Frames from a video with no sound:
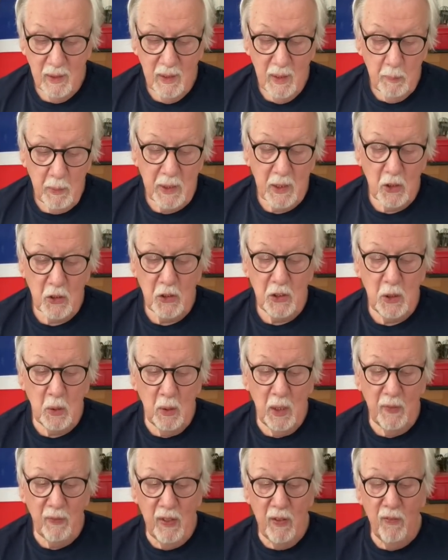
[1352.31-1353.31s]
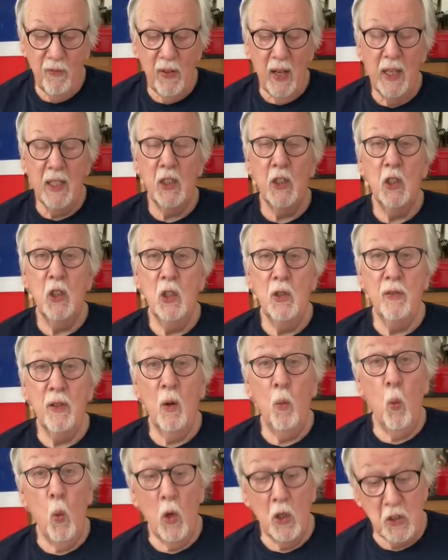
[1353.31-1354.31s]
because you live in Vancouver,
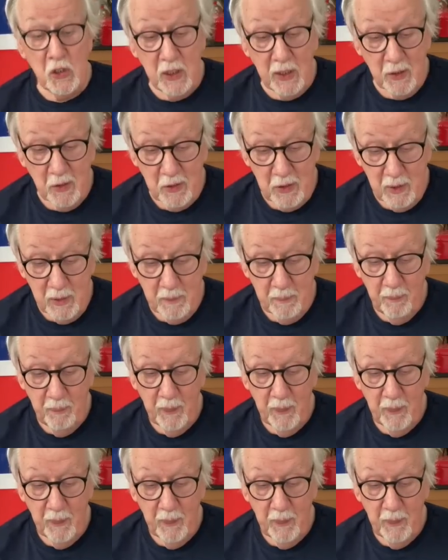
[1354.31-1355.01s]
Washington,